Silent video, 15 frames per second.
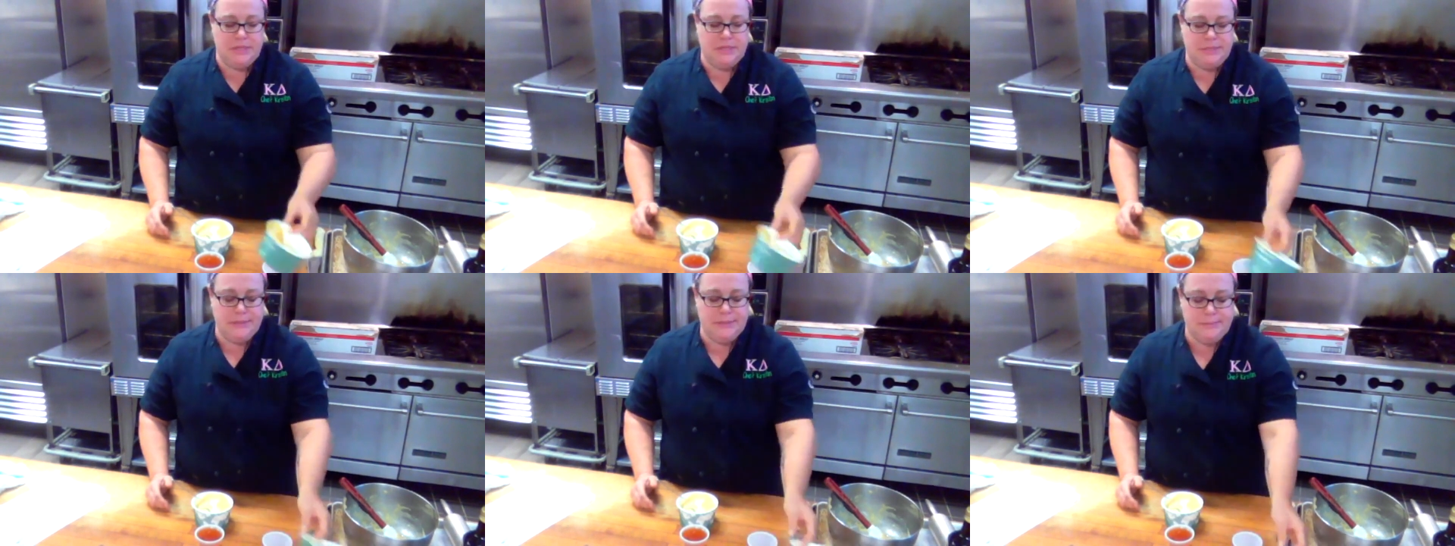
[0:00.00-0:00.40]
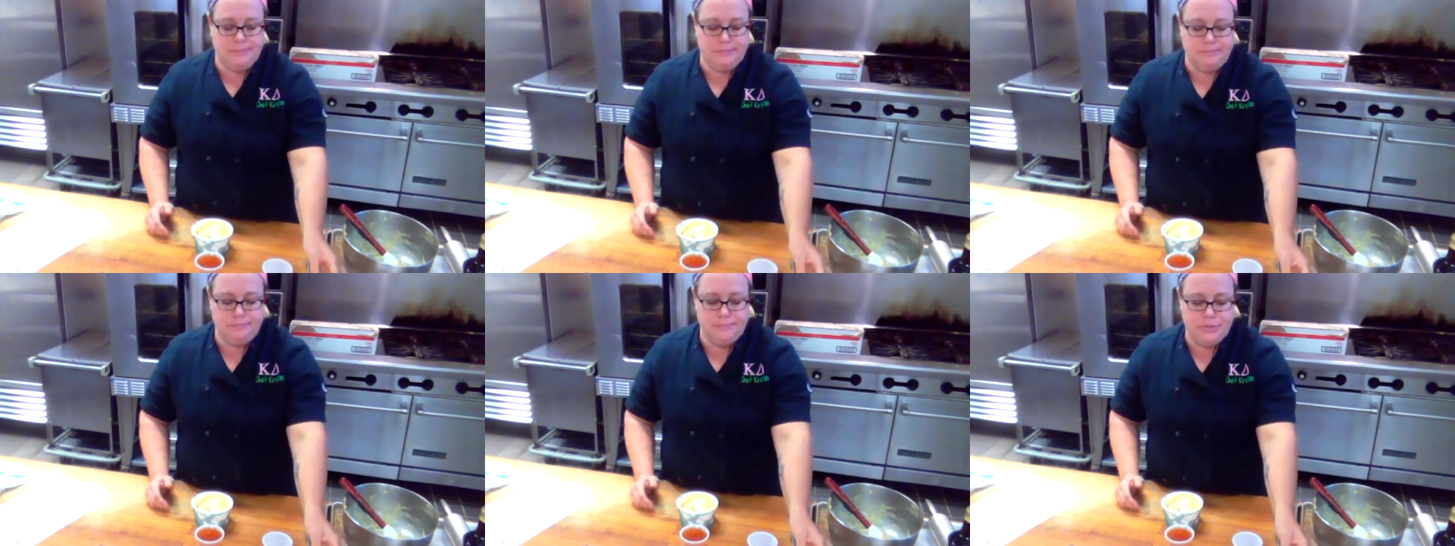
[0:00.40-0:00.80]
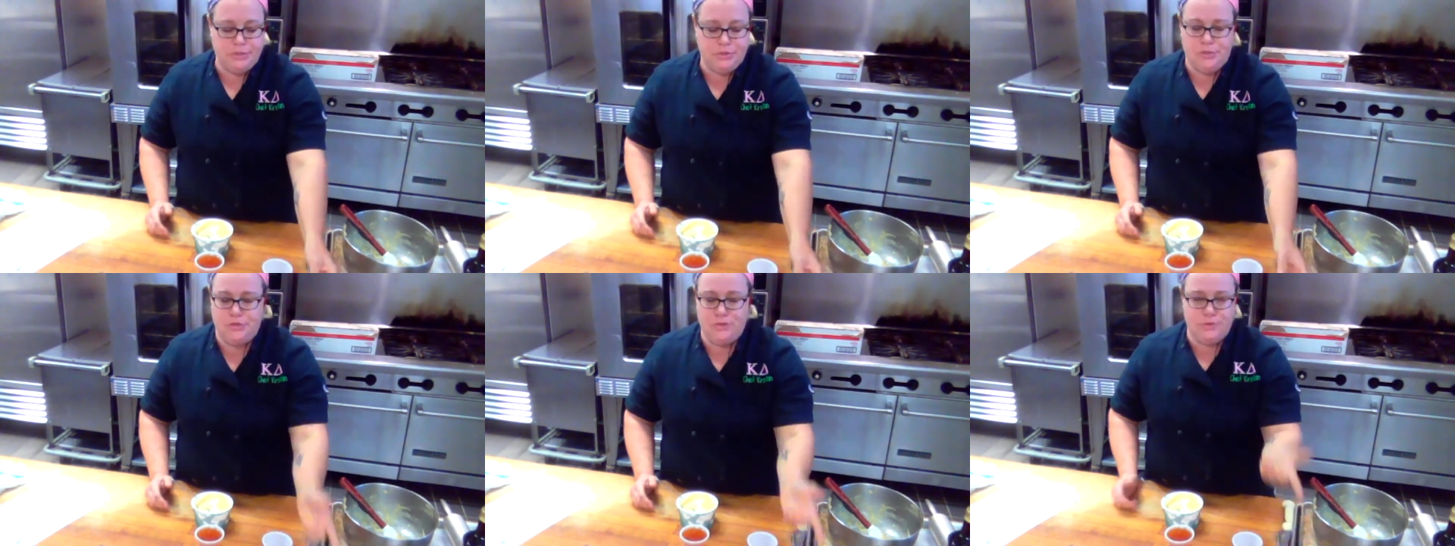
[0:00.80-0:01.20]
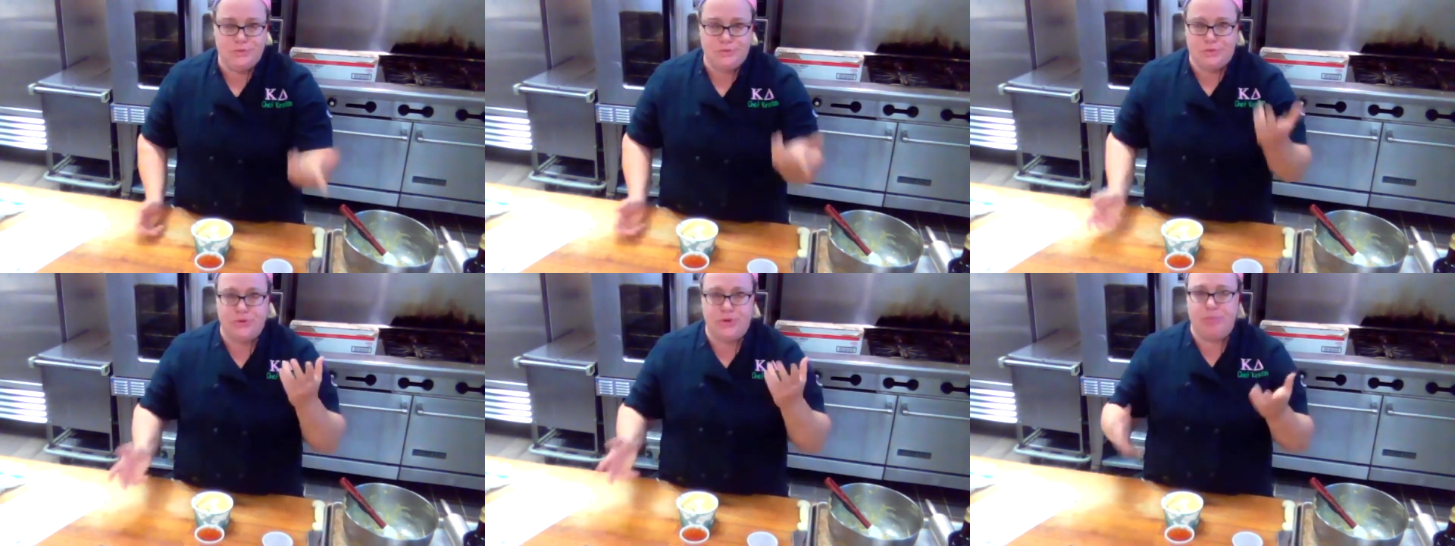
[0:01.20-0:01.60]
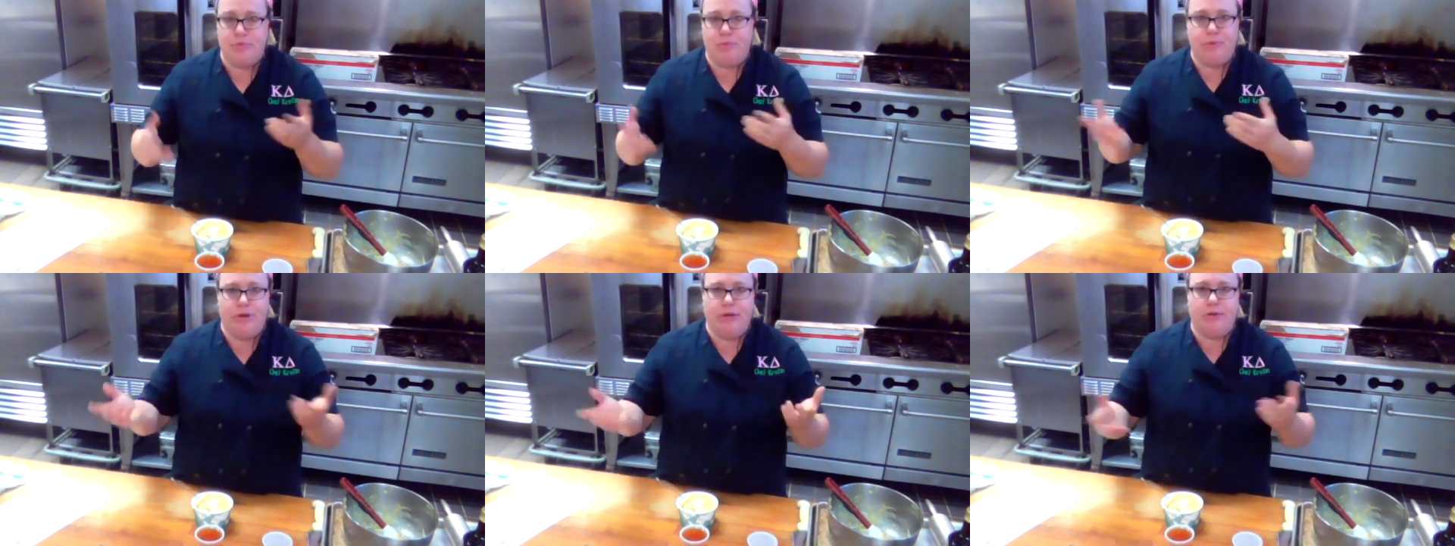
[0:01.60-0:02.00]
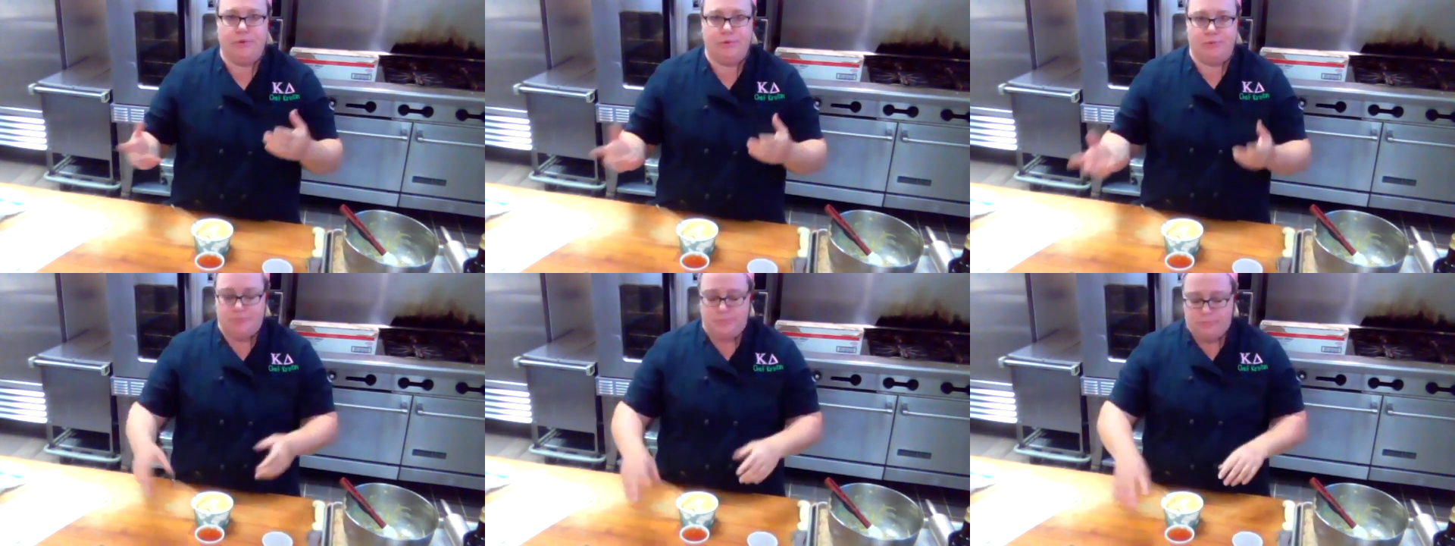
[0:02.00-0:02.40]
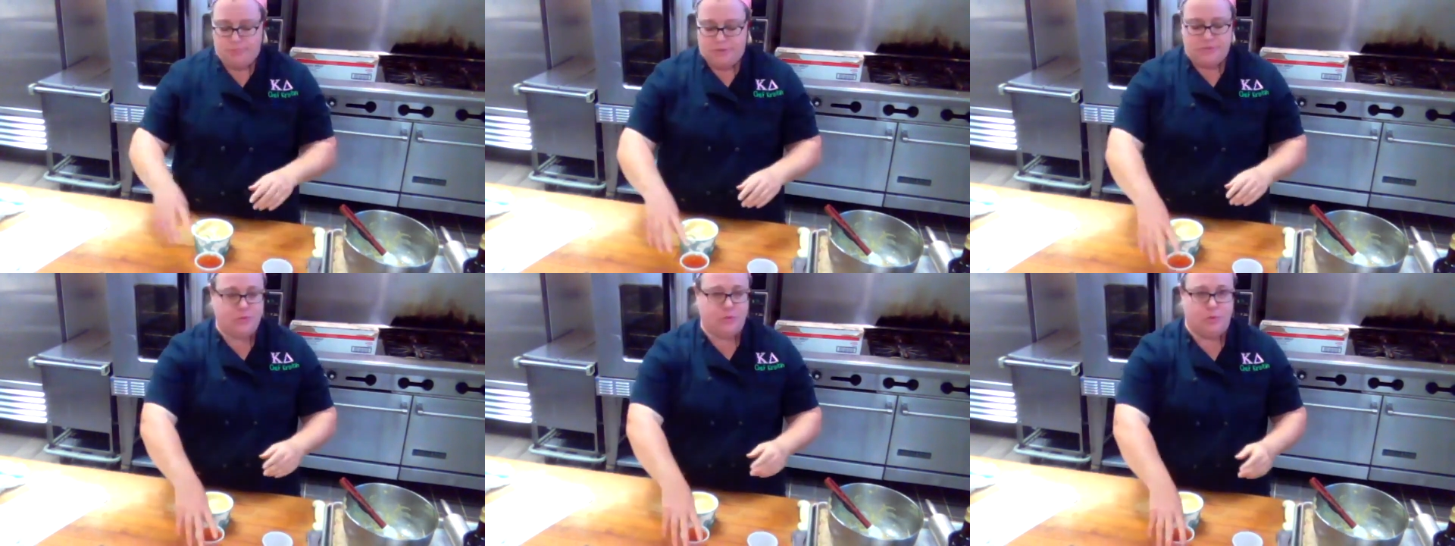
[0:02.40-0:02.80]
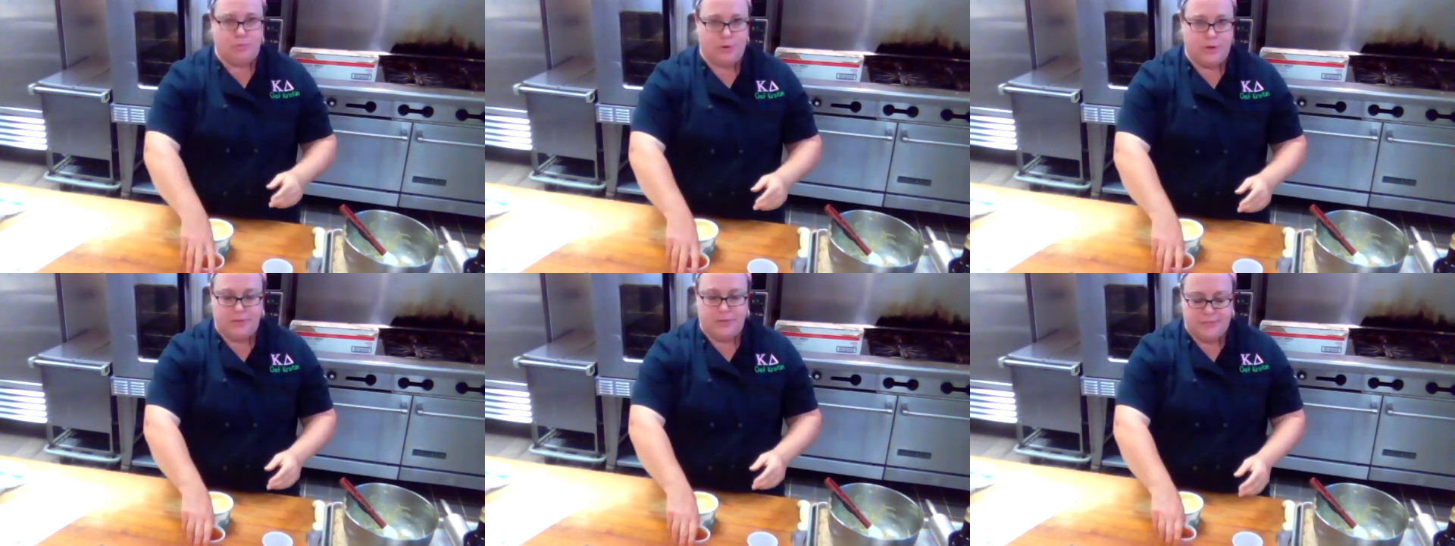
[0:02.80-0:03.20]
But you can use a Grey Poupon or store brand.